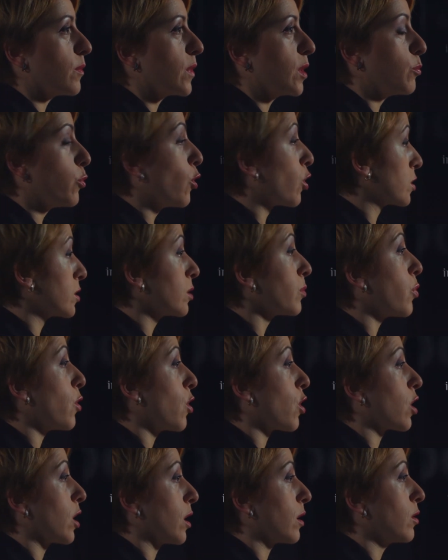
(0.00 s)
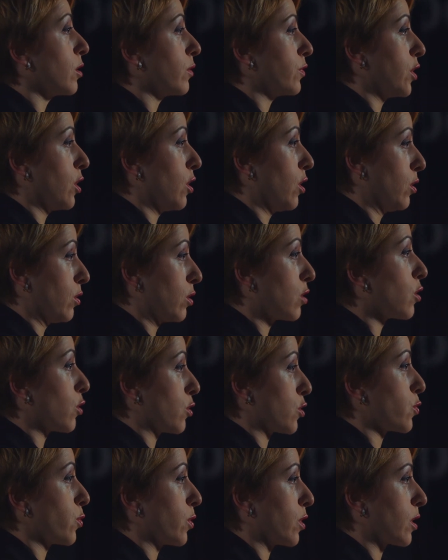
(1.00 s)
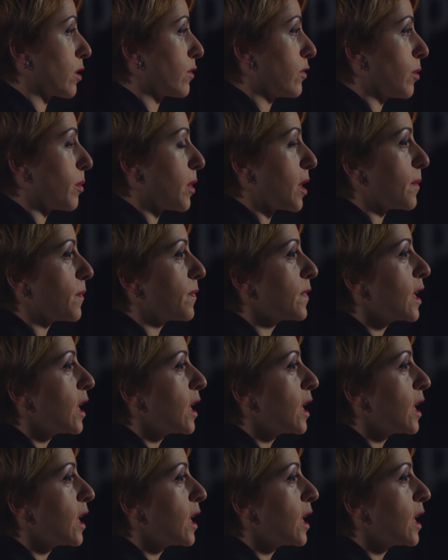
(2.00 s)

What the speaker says: important part of the whole coursework for me.